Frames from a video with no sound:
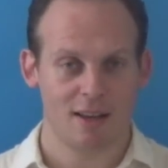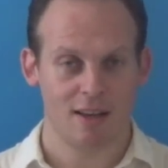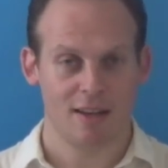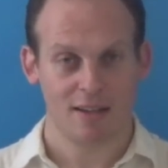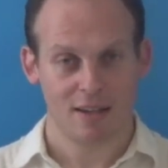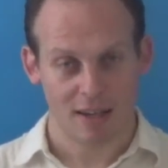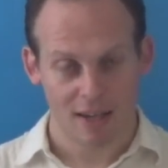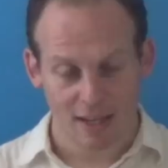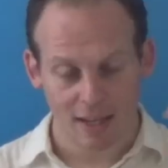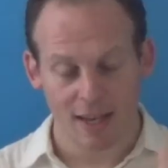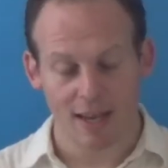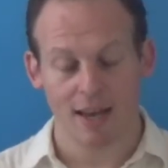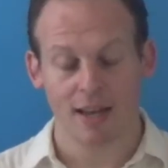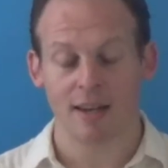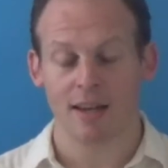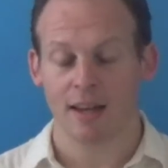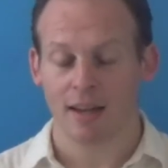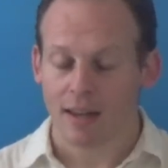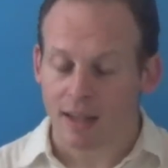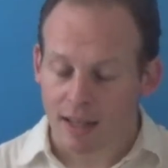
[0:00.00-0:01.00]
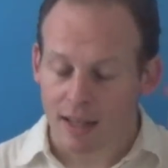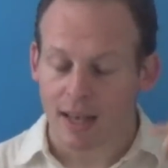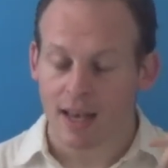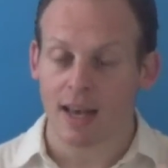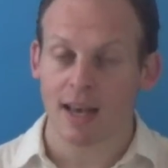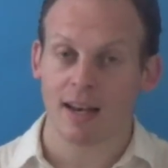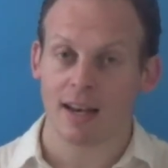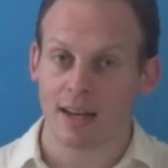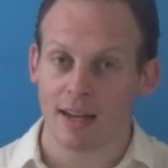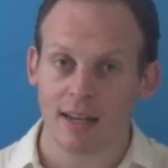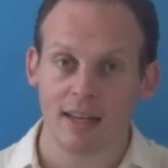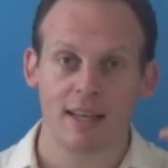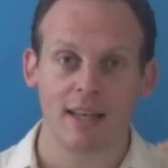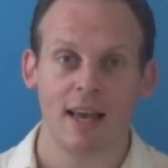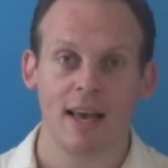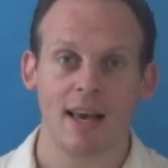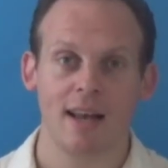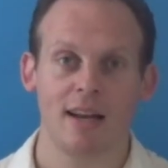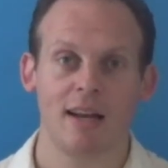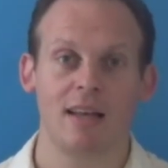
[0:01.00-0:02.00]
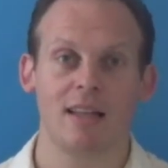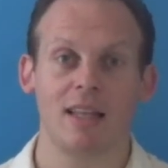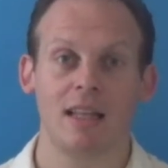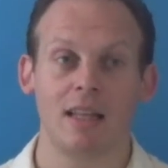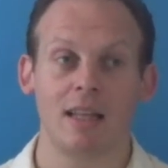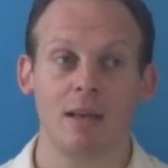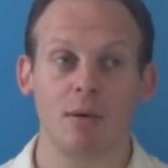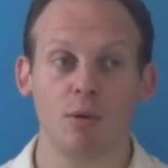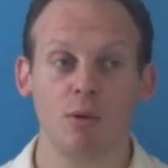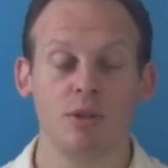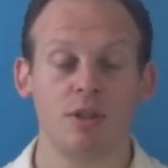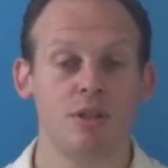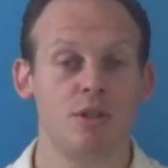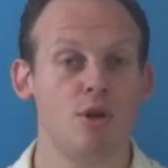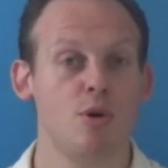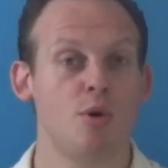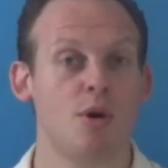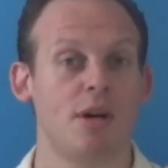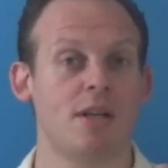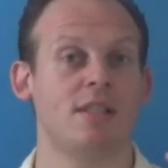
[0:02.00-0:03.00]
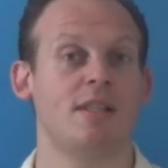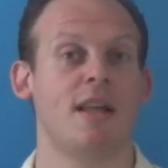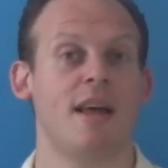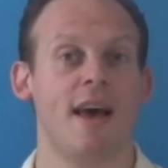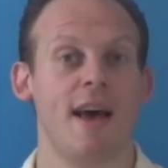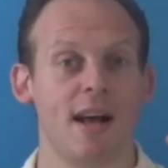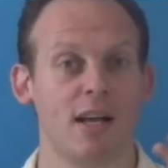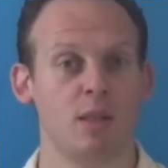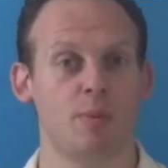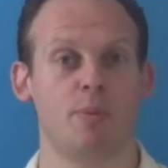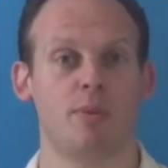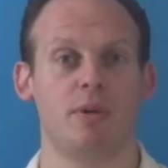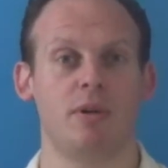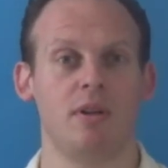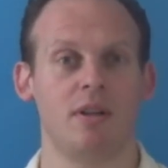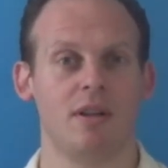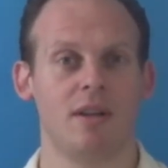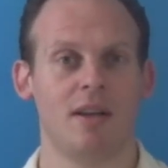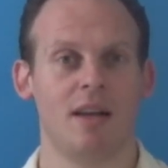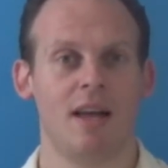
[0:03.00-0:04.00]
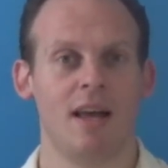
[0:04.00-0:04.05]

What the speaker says: And again and again and again, and then they will see you as the expert.